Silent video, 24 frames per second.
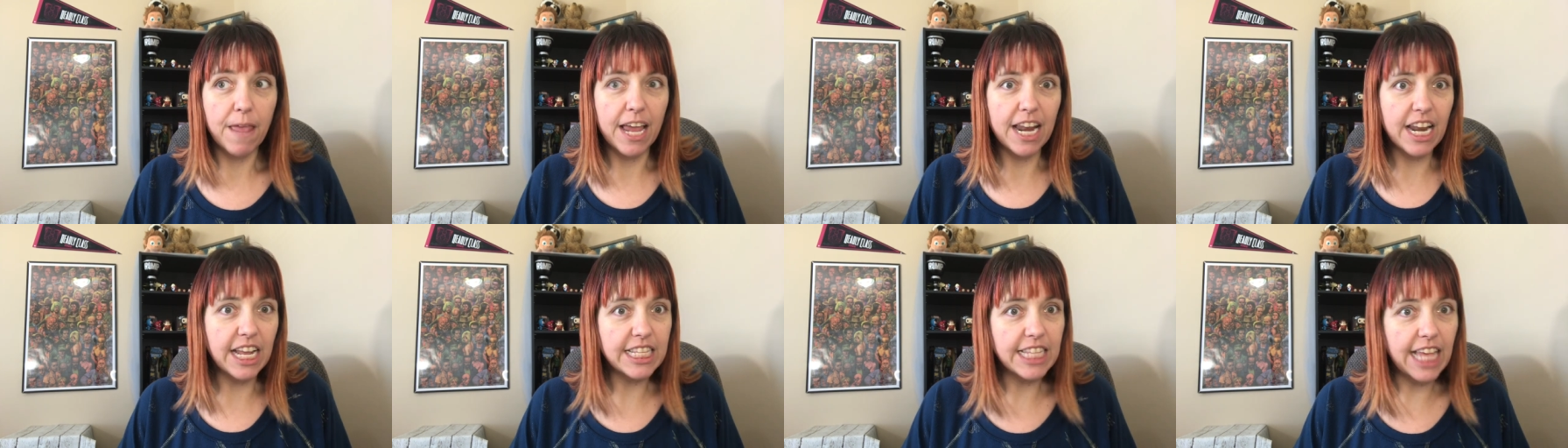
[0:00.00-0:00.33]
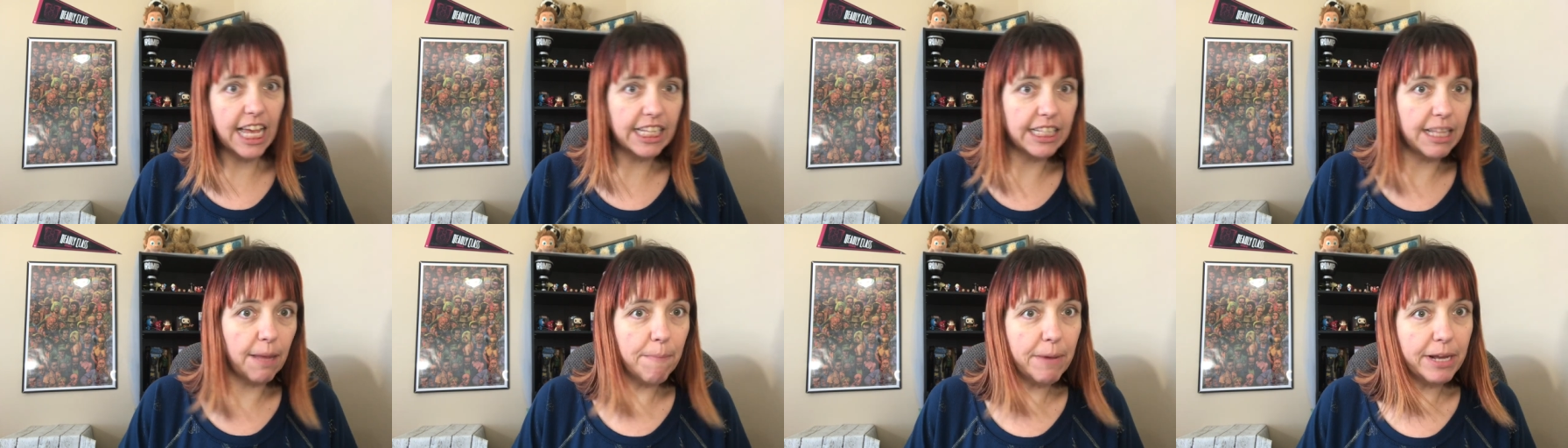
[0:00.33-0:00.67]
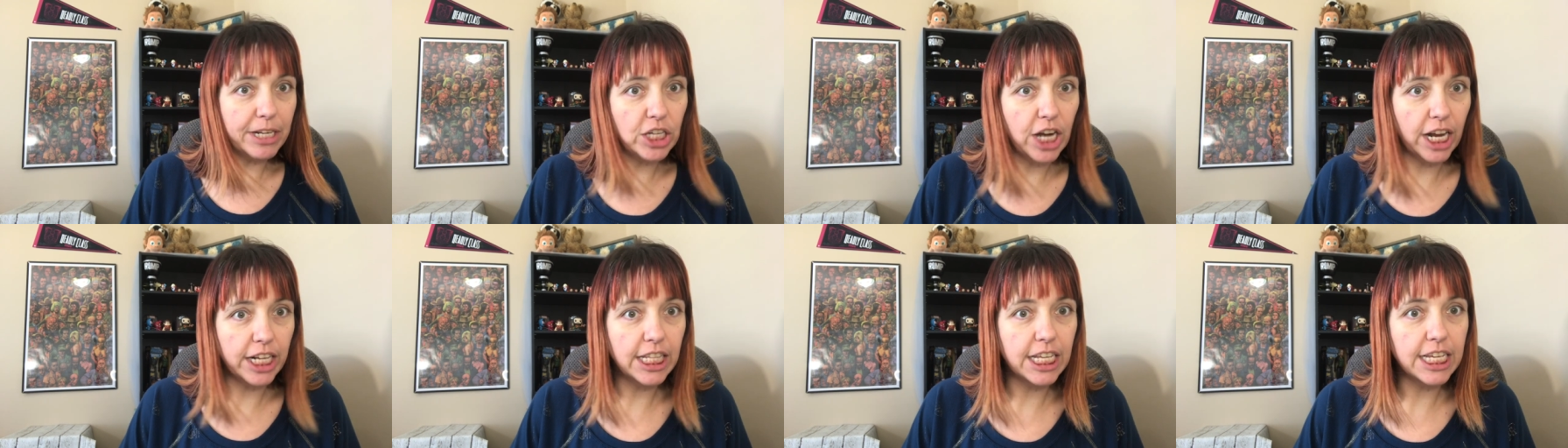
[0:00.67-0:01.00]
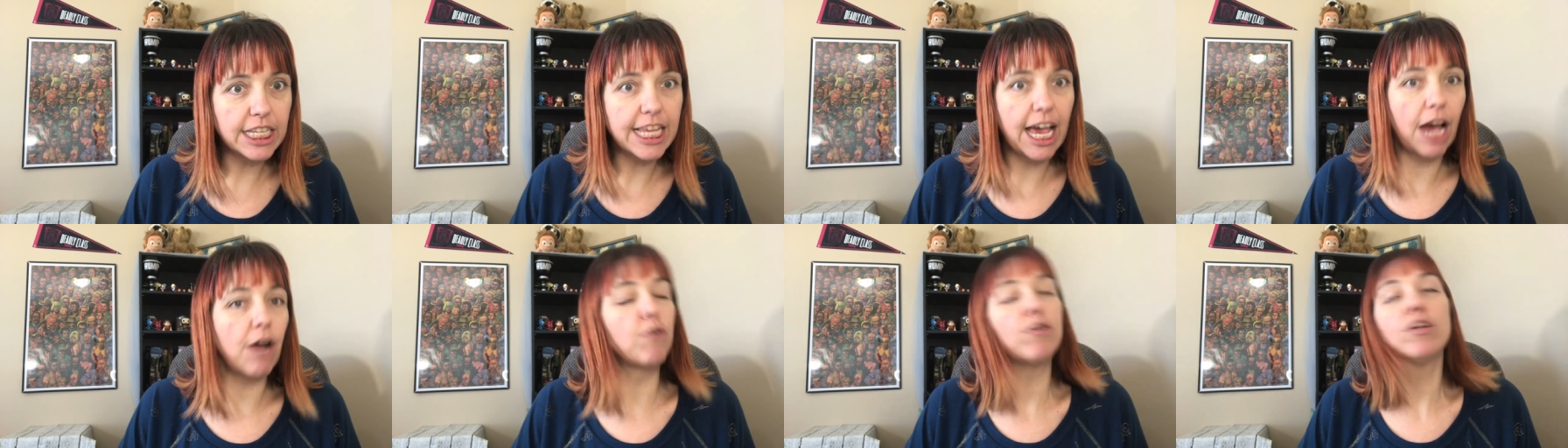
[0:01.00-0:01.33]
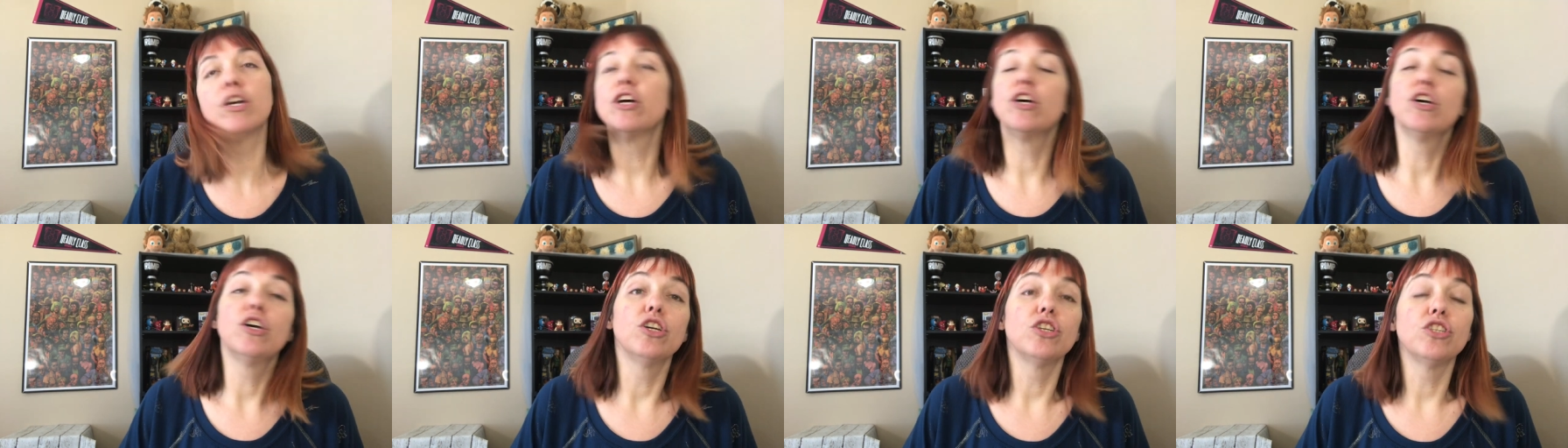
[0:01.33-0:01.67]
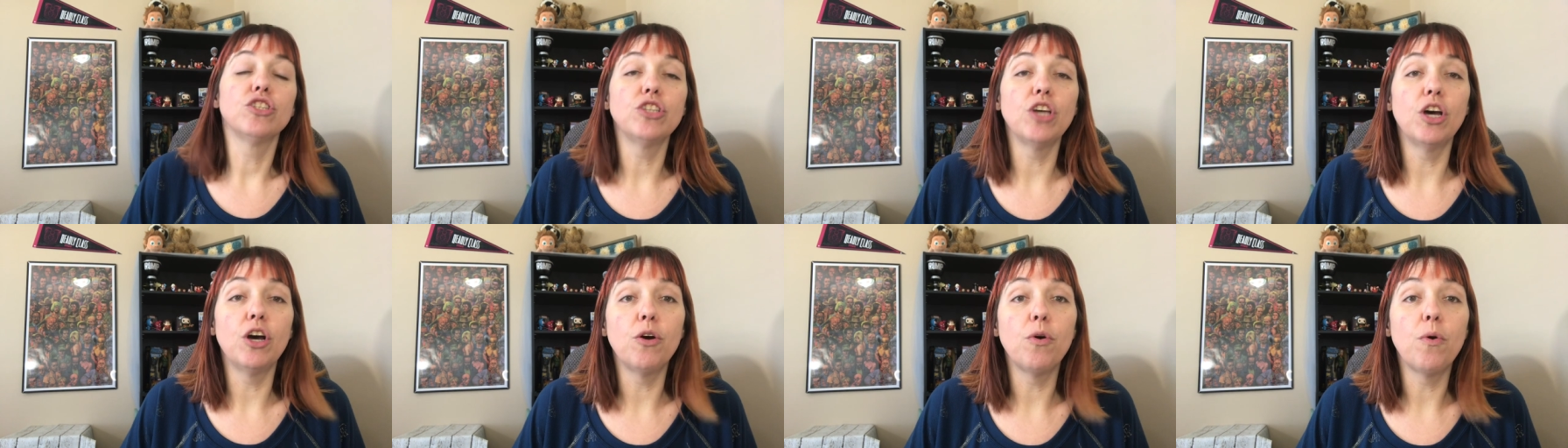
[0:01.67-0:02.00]
And I was like, let me check this out.
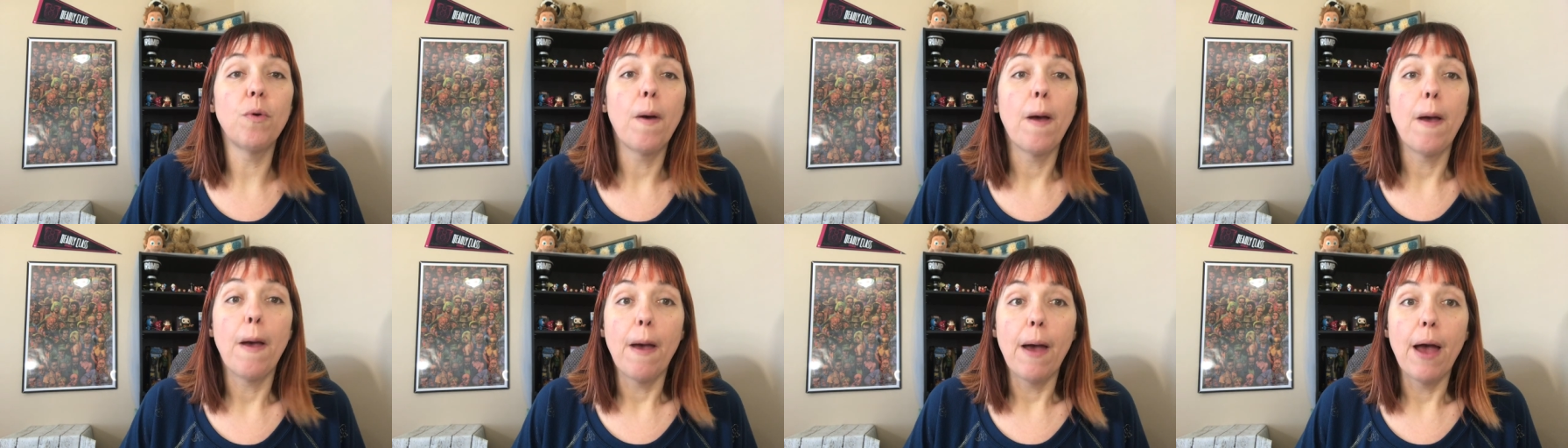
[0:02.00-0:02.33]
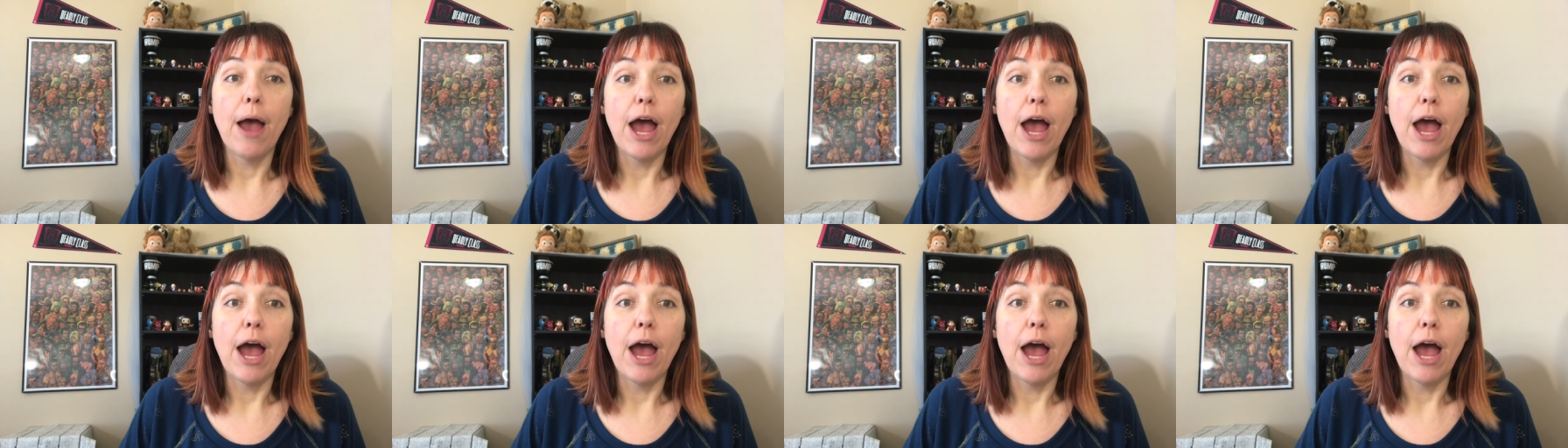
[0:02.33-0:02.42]
So